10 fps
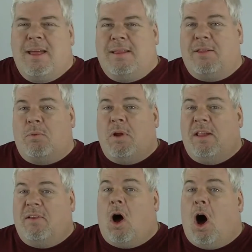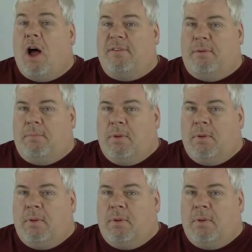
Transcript: is awesome.